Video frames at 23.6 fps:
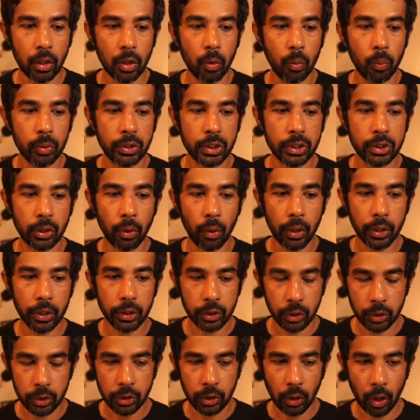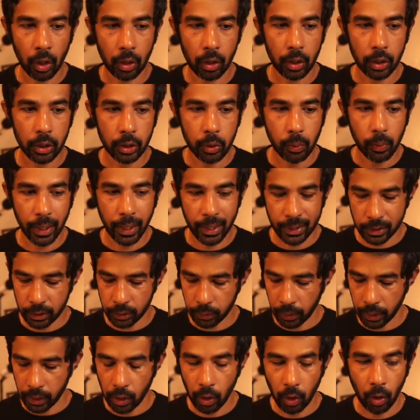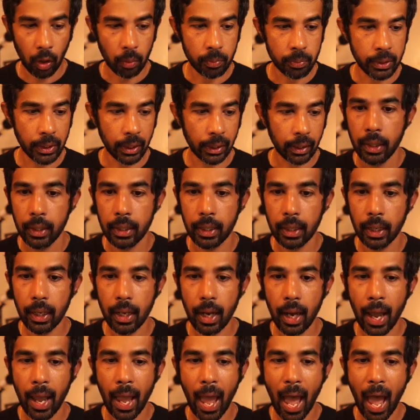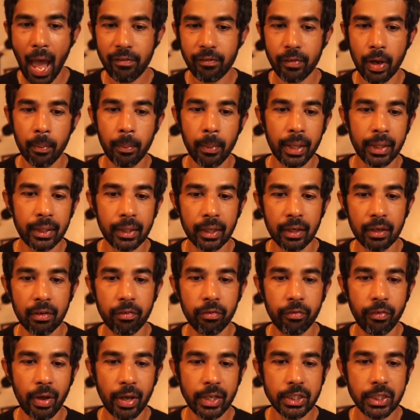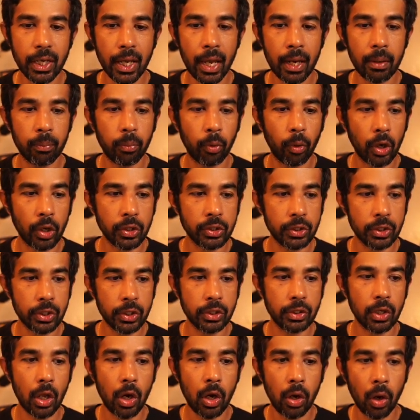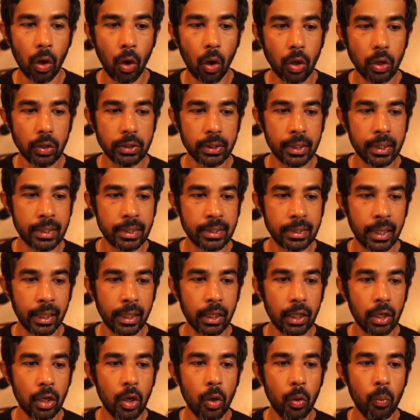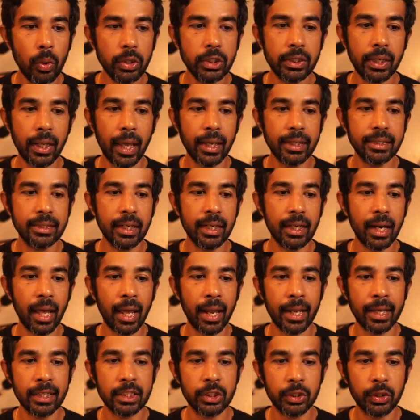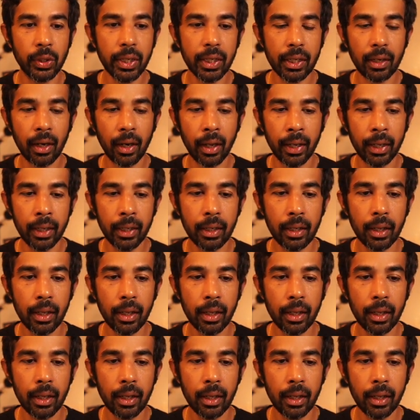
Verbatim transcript: which is going to talk to an S3 object. Here I have a method fetch and process logs async, which takes in an S3 client,